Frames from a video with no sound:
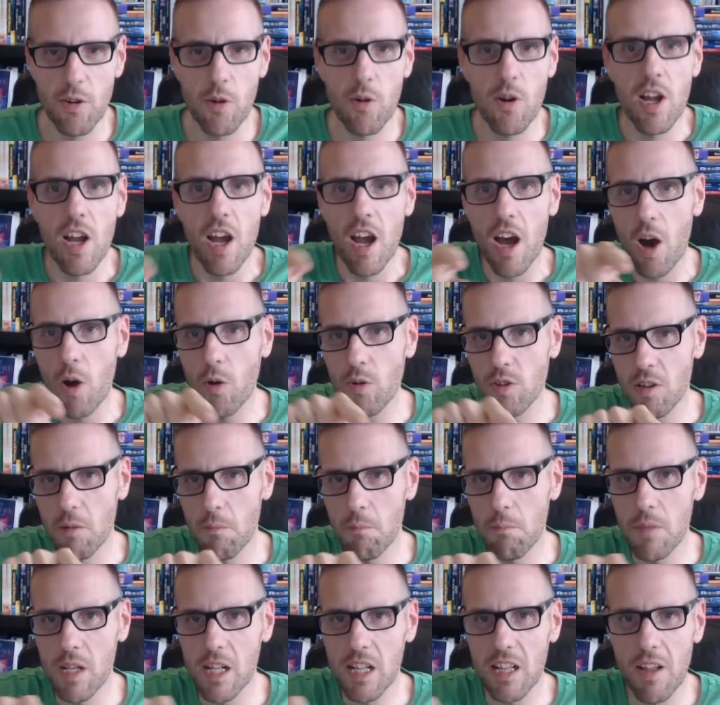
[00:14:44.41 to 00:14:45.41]
or out in the
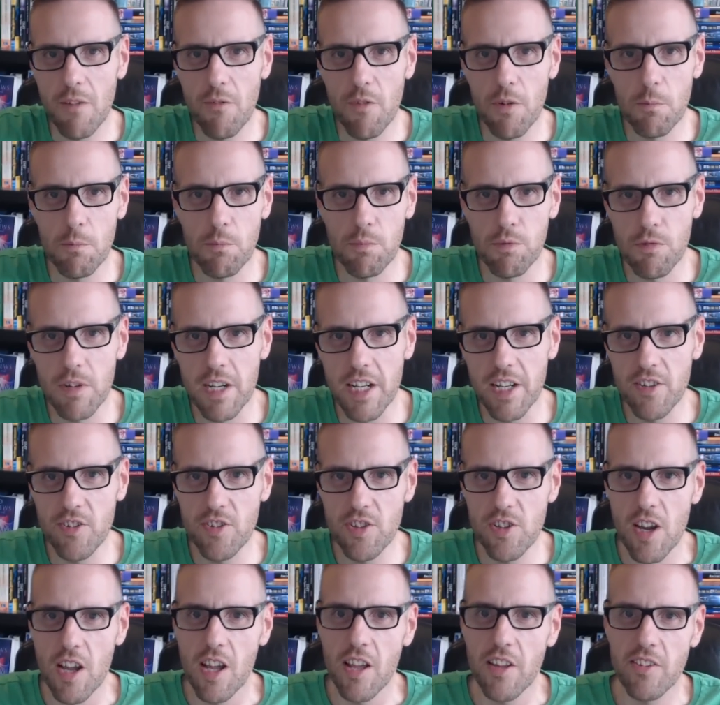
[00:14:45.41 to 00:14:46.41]
middle of a
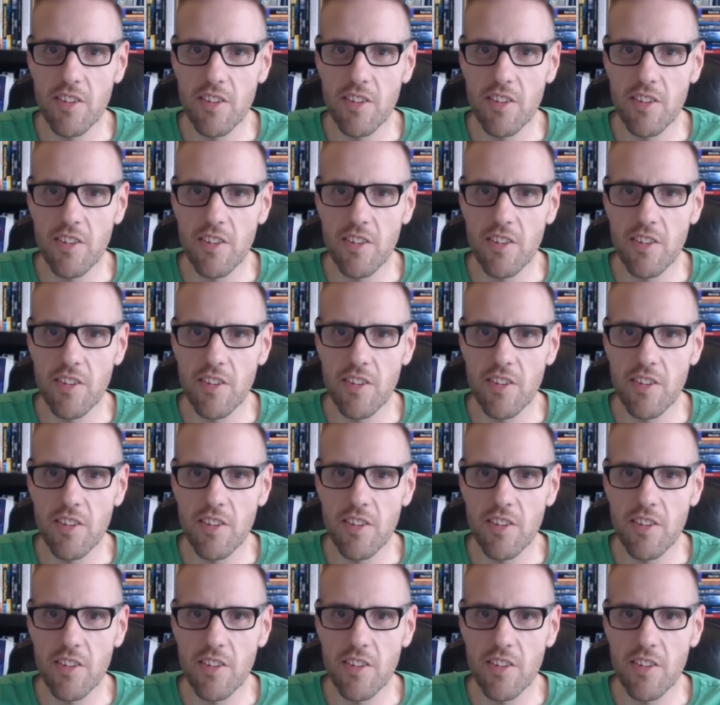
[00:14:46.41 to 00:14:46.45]
bridge,